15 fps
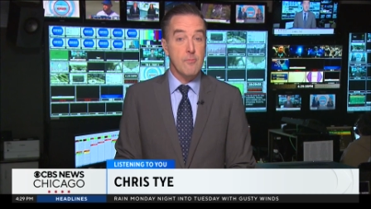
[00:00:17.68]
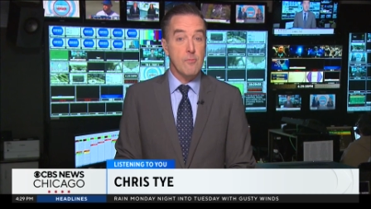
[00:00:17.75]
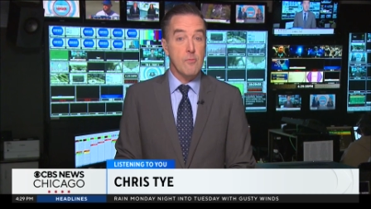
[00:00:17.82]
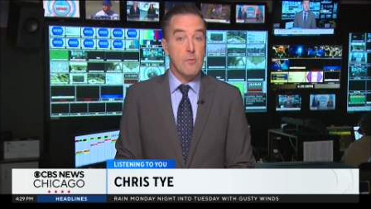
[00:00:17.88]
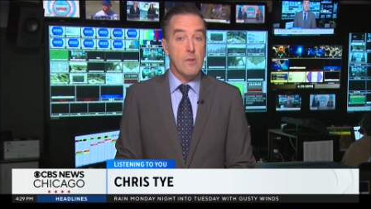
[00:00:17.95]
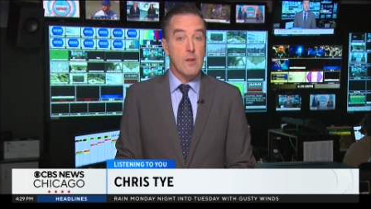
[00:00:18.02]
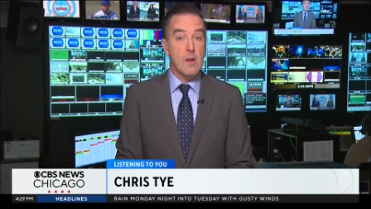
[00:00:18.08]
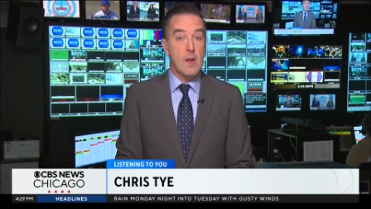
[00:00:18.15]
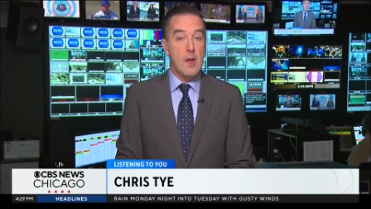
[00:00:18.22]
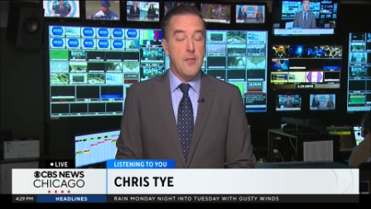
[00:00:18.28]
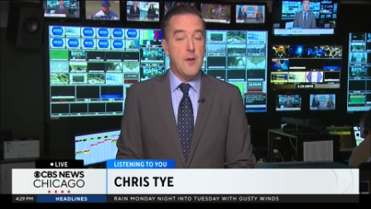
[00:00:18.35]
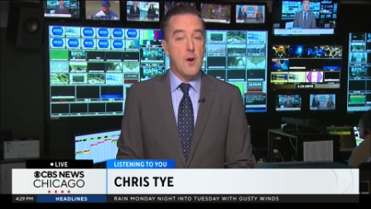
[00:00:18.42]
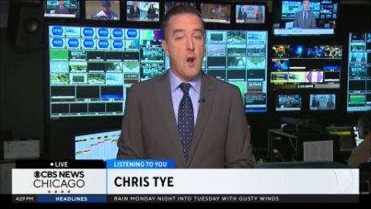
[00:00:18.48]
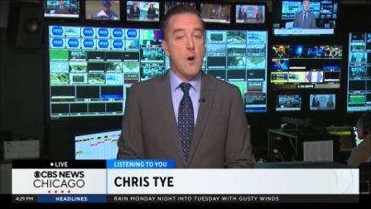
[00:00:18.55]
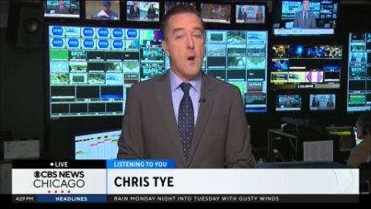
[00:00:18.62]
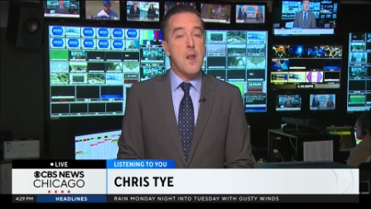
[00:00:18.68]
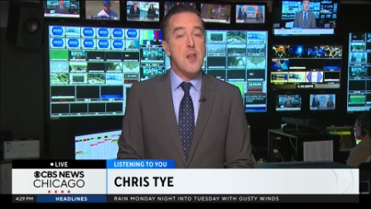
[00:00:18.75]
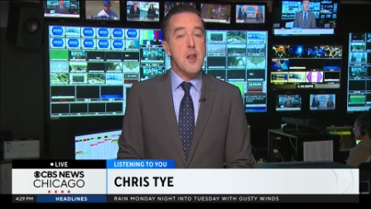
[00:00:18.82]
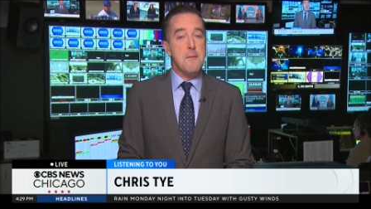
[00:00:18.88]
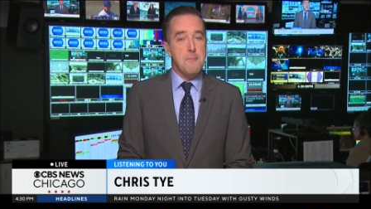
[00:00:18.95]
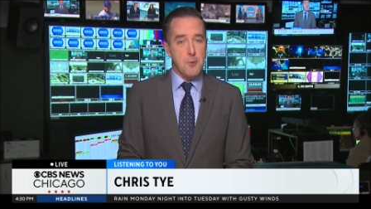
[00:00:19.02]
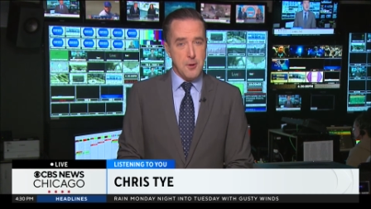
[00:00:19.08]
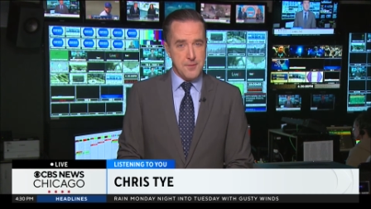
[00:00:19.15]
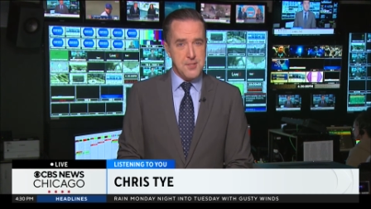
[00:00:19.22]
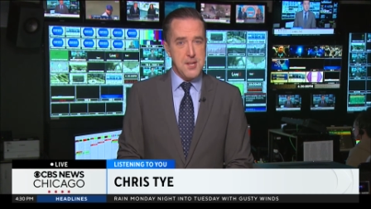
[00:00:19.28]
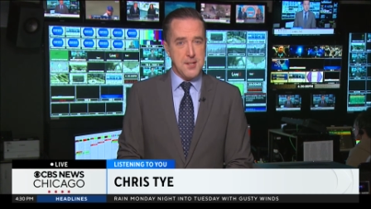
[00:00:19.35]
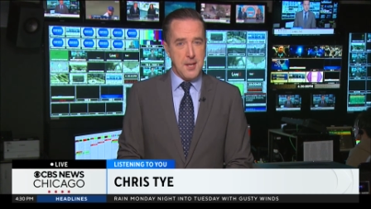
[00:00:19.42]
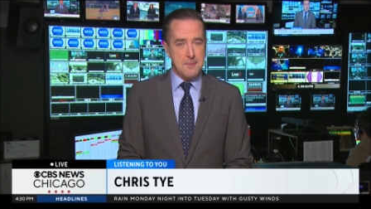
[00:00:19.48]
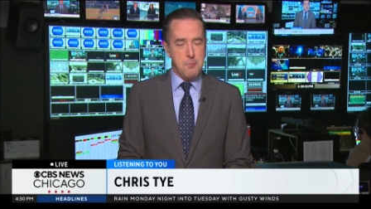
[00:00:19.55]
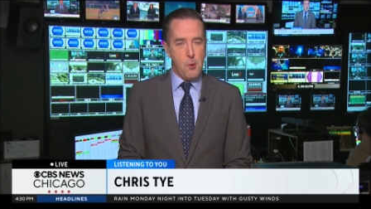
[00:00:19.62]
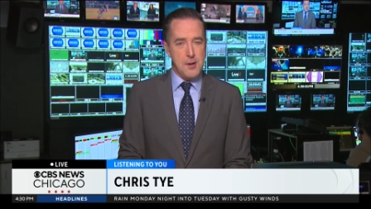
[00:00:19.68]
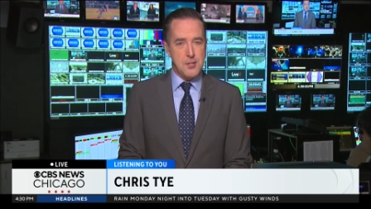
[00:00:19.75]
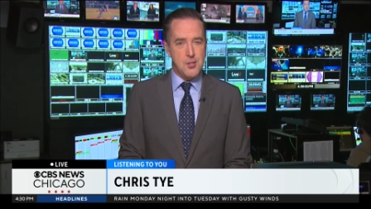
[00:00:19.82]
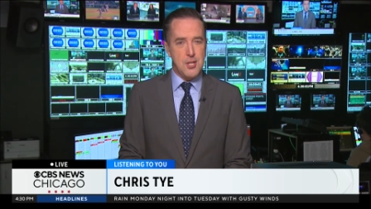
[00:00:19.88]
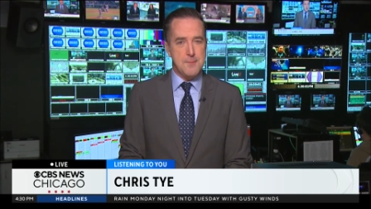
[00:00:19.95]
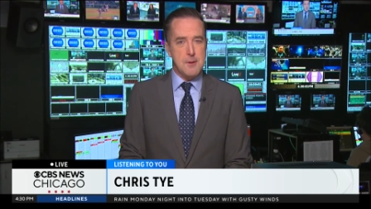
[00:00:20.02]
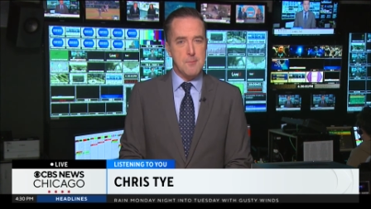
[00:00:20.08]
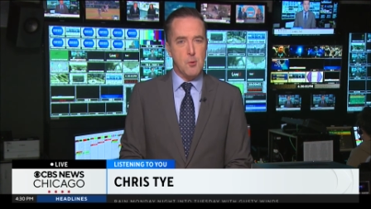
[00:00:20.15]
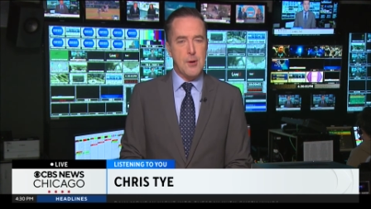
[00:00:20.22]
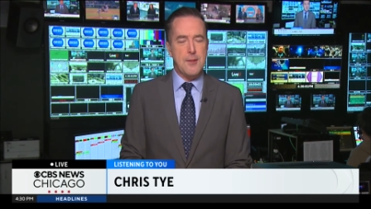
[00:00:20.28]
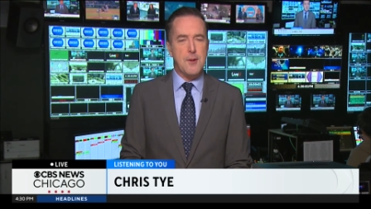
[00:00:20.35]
here. Chris? There are a number of sticking points, Jim and Marie.